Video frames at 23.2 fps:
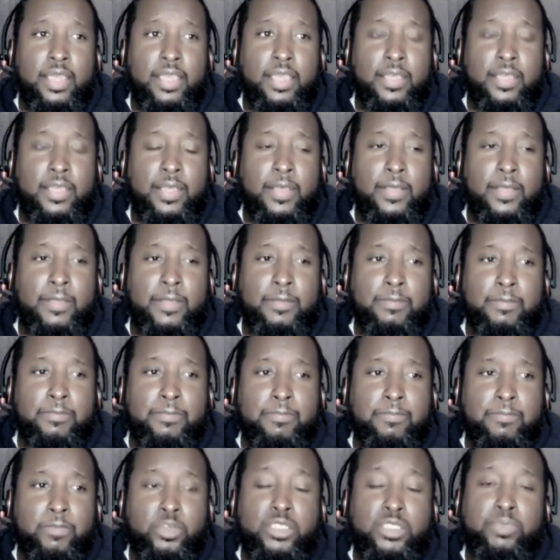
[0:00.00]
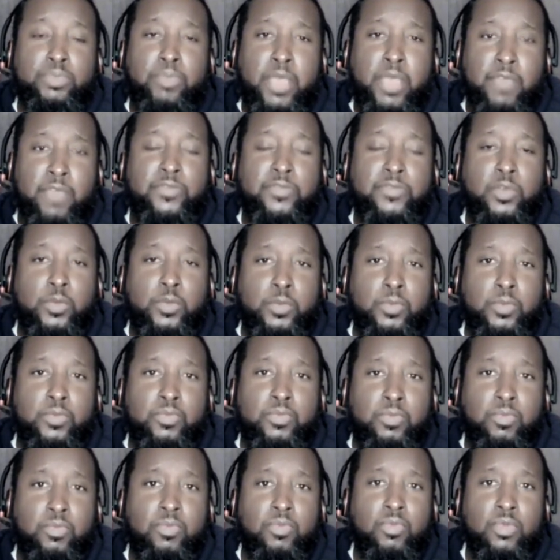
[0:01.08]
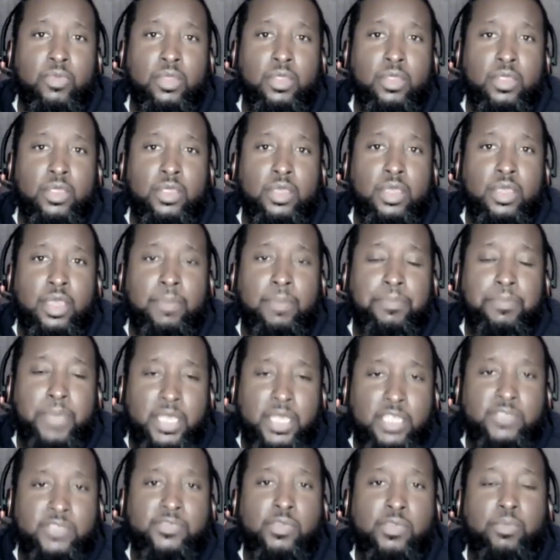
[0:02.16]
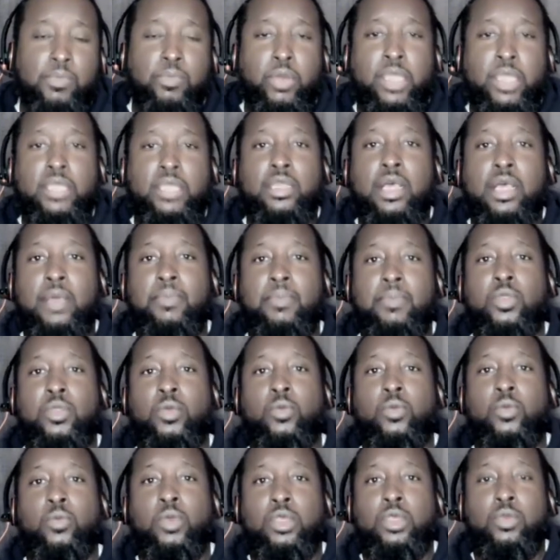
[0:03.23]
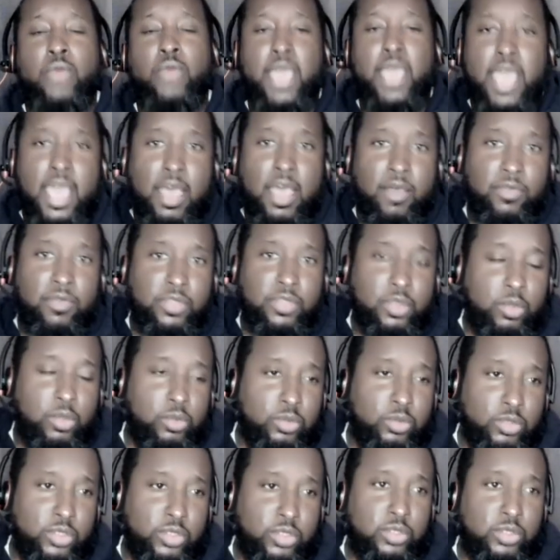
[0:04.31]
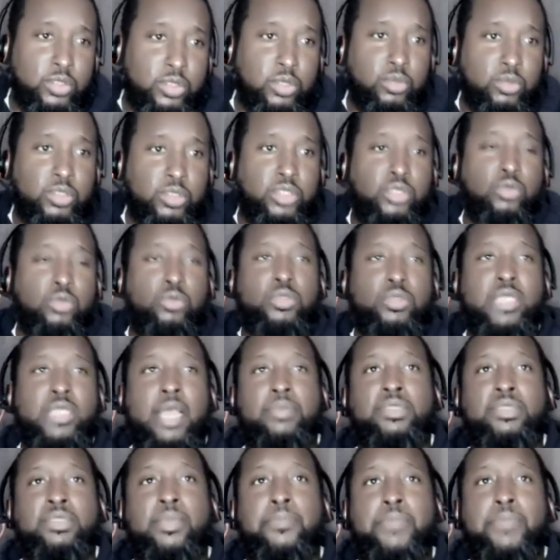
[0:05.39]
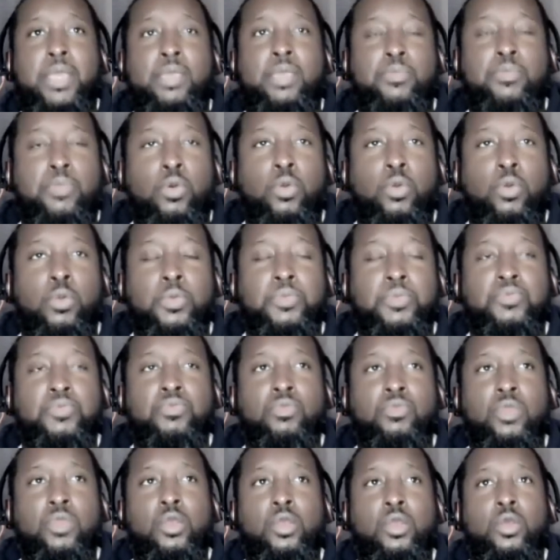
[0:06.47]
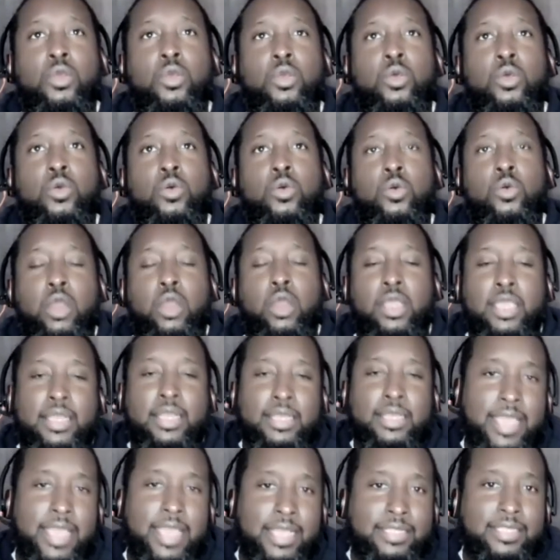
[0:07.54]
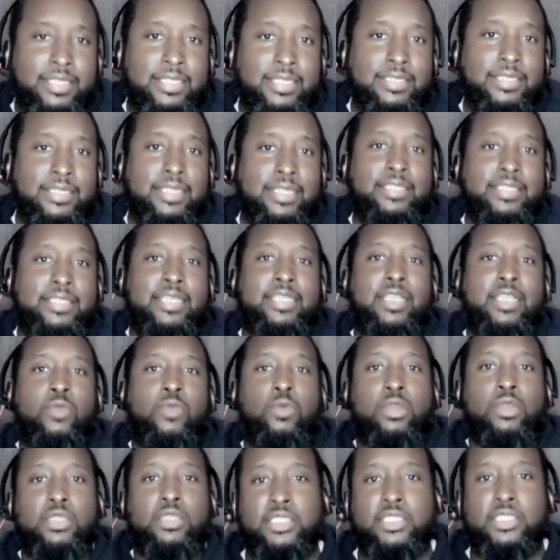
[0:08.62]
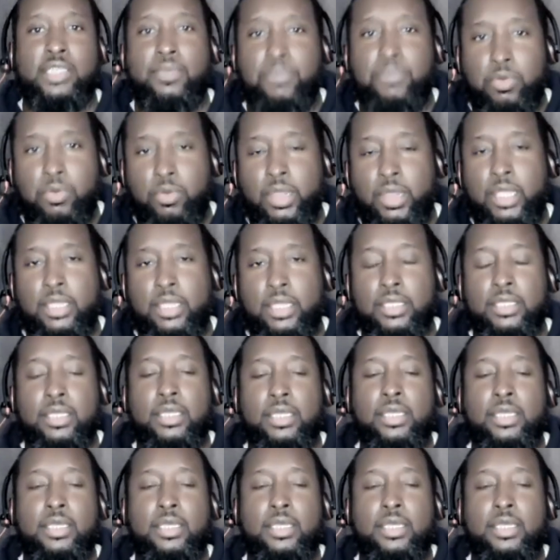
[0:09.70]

a uh, respectful and peaceful breakup when you have those, those two types of people who are connected and then they want to separate.